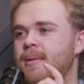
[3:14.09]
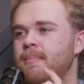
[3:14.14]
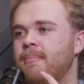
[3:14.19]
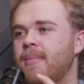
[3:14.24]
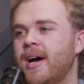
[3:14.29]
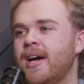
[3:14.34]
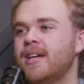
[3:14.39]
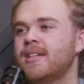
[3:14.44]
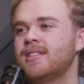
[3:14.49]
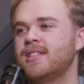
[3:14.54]
in the
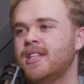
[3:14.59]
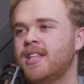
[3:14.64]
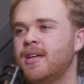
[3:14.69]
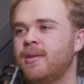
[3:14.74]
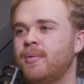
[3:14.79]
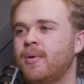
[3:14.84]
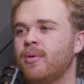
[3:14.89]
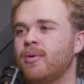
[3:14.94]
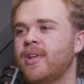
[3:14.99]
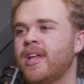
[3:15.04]
mics, and then
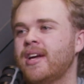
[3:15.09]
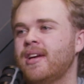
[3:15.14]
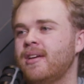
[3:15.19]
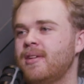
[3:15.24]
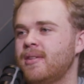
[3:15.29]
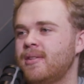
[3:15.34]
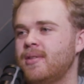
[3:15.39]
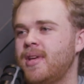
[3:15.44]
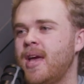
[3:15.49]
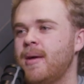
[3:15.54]
we were like
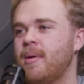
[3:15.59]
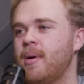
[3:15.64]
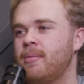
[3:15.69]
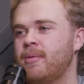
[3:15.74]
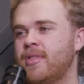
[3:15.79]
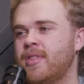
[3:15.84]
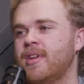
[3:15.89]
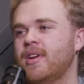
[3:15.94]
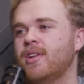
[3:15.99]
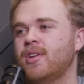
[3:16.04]
came up
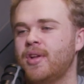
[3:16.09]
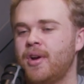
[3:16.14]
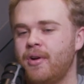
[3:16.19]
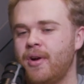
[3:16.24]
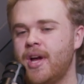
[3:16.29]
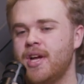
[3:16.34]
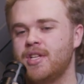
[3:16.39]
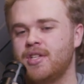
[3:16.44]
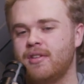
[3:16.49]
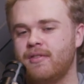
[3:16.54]
with an
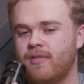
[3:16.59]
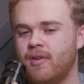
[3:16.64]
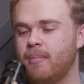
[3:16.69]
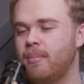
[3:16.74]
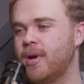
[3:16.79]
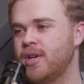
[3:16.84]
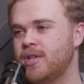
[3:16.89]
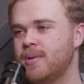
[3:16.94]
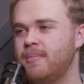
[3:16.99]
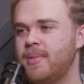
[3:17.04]
alliteration for a
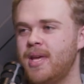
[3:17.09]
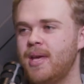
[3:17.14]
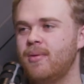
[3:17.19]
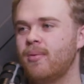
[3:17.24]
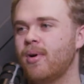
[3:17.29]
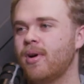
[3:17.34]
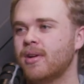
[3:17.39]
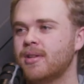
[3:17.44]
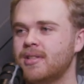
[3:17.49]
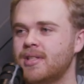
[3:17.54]
bunch of P
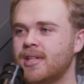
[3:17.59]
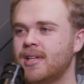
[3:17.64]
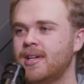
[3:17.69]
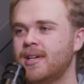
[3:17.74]
words.